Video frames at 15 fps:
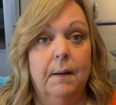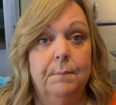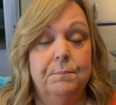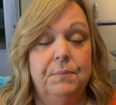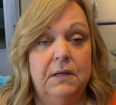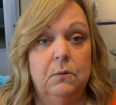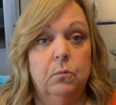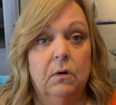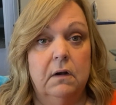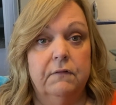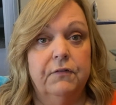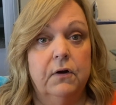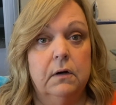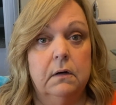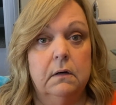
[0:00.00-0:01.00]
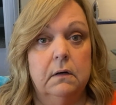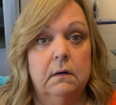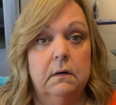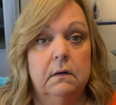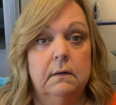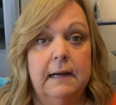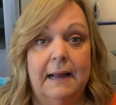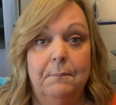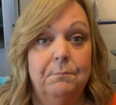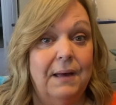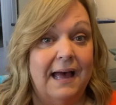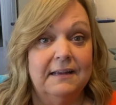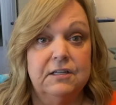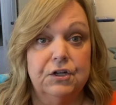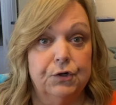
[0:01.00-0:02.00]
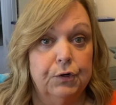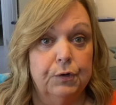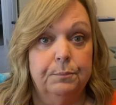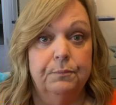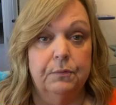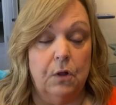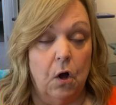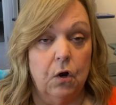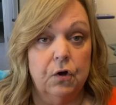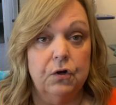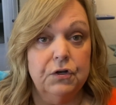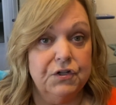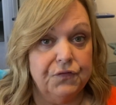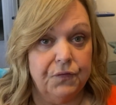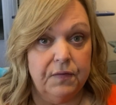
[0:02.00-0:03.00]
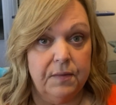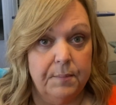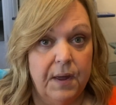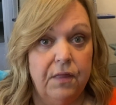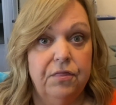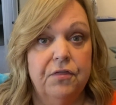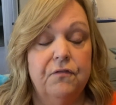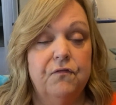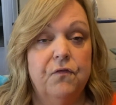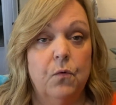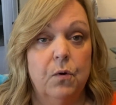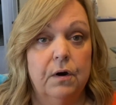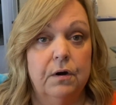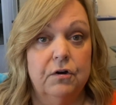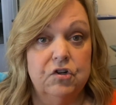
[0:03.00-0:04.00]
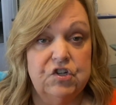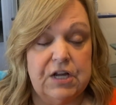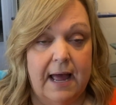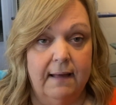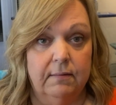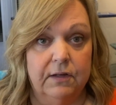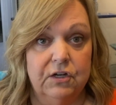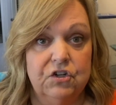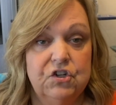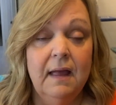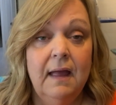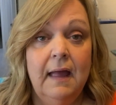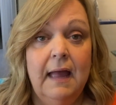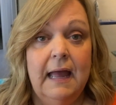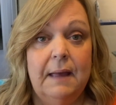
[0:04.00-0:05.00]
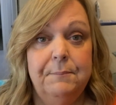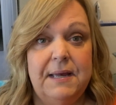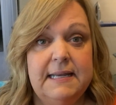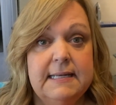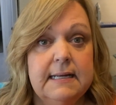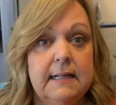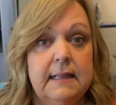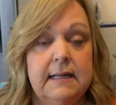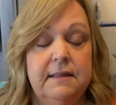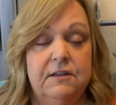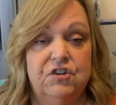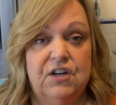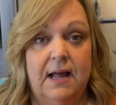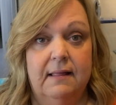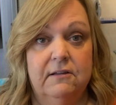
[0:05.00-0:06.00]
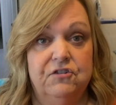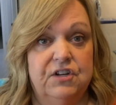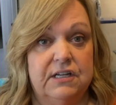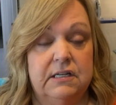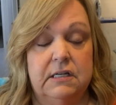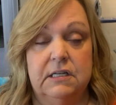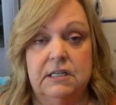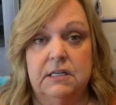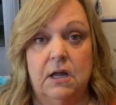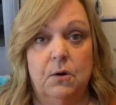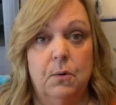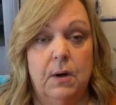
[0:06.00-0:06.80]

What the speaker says: be one of her ambassador bloggers for the month for her challenge. And basically the challenge is to sew